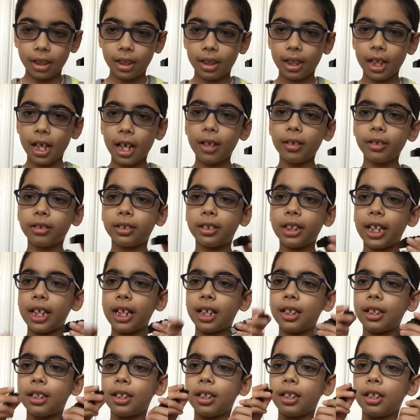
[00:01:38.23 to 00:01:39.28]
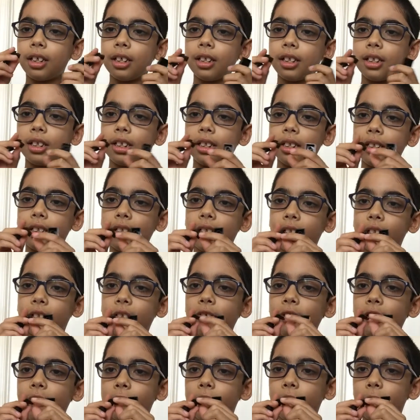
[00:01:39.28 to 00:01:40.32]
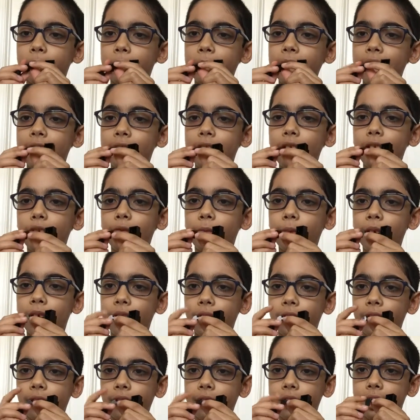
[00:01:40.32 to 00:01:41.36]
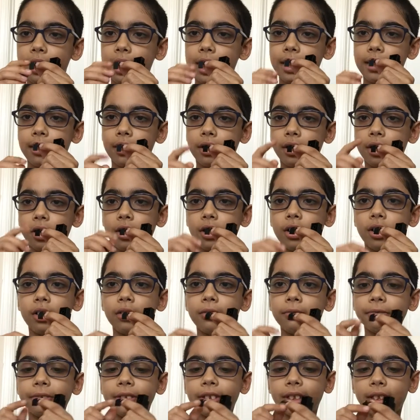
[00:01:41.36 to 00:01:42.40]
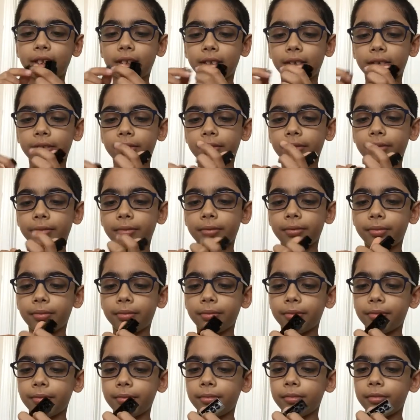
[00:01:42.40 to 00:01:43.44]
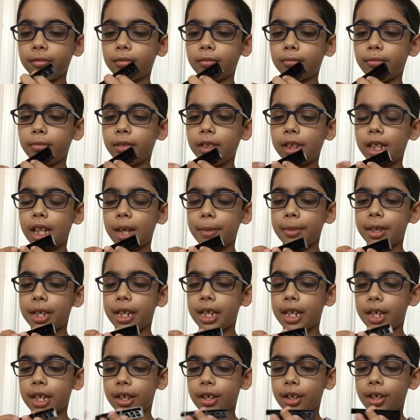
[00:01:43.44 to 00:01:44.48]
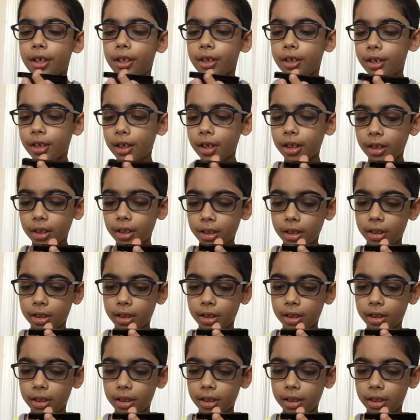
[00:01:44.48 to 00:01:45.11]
Now take the two of your pieces with these curves, put them here.